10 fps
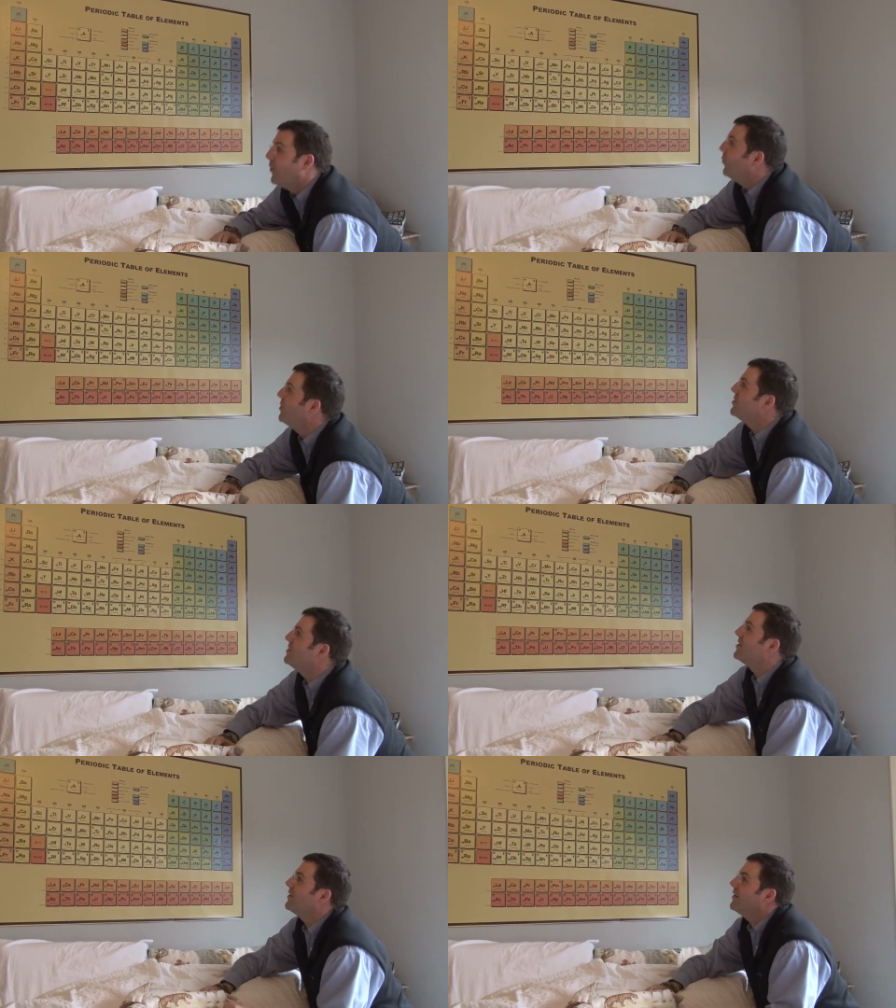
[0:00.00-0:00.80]
which
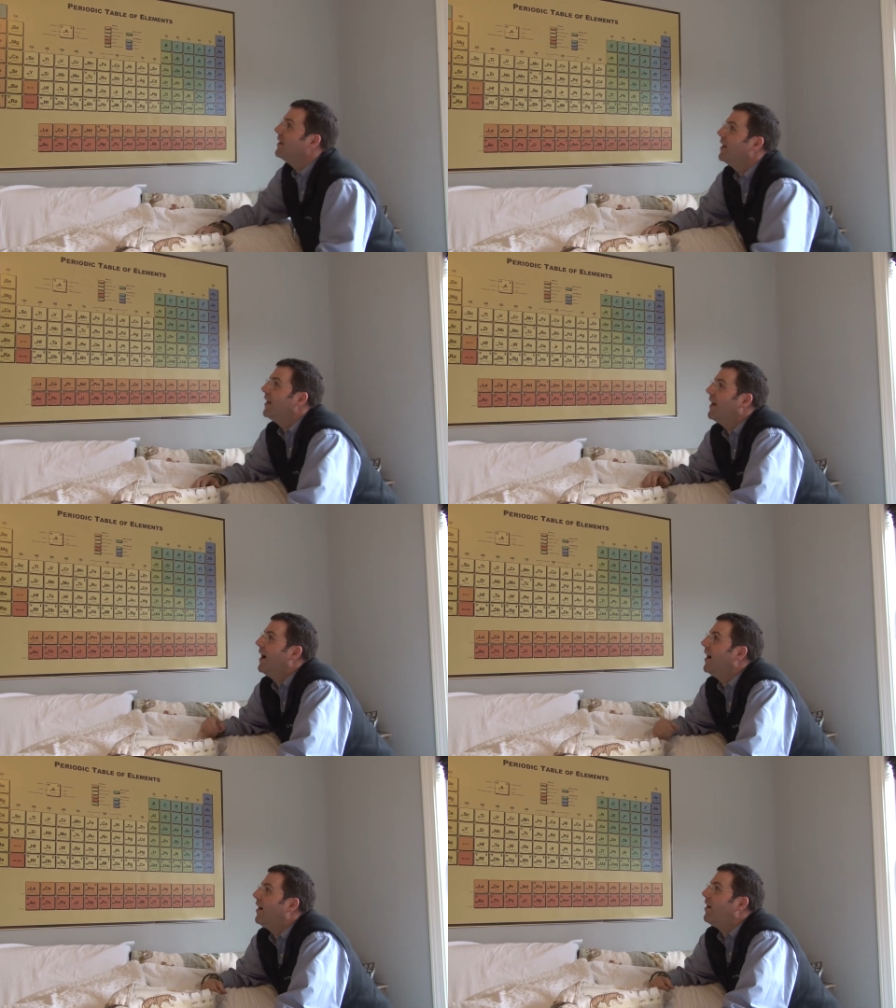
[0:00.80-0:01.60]
is
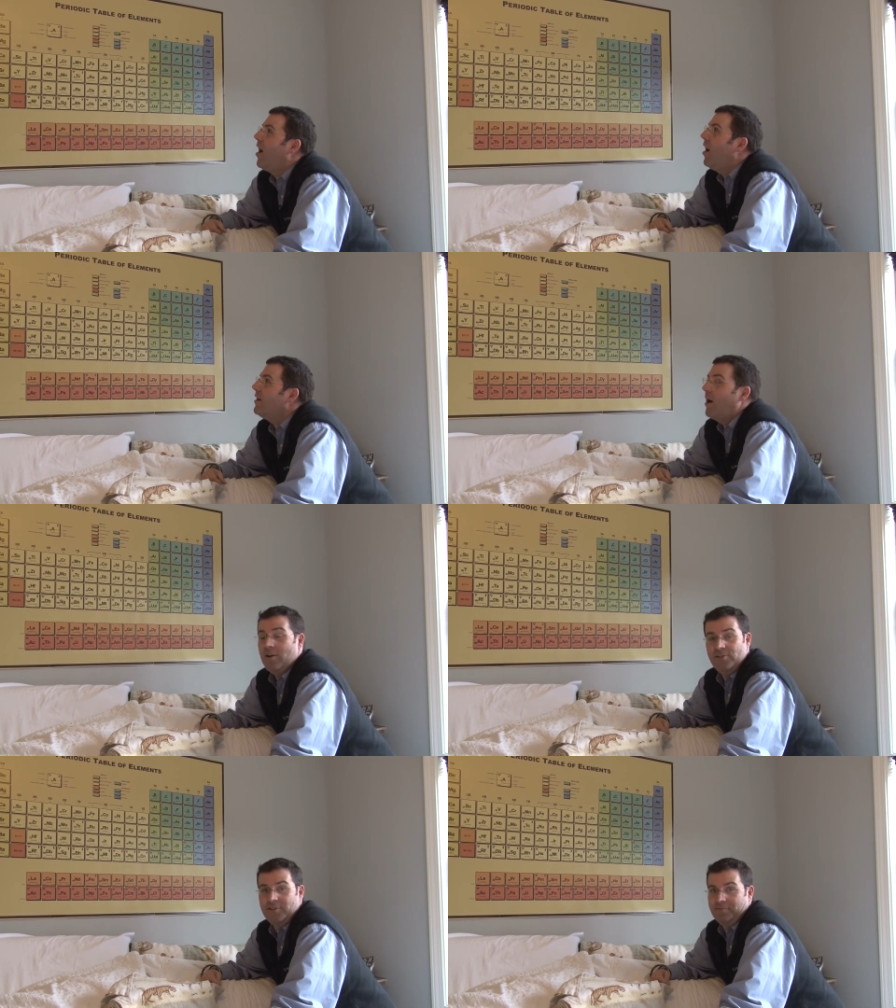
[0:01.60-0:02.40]
uh,
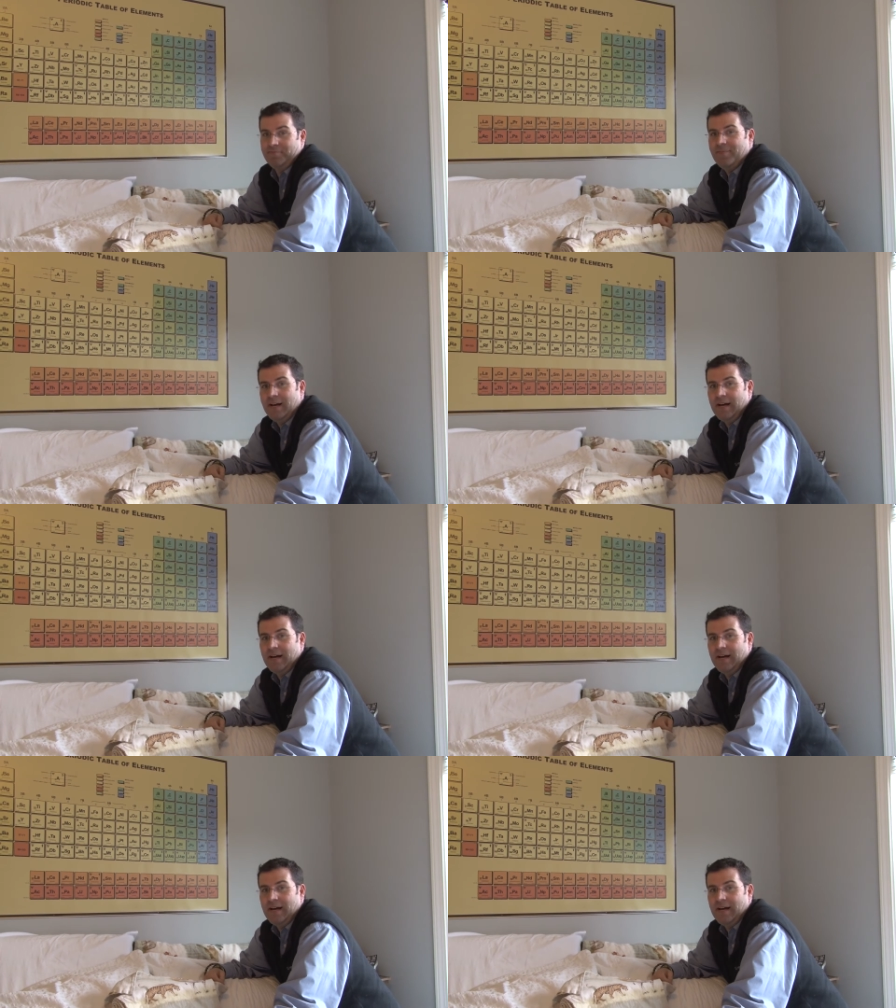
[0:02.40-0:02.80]
awesome.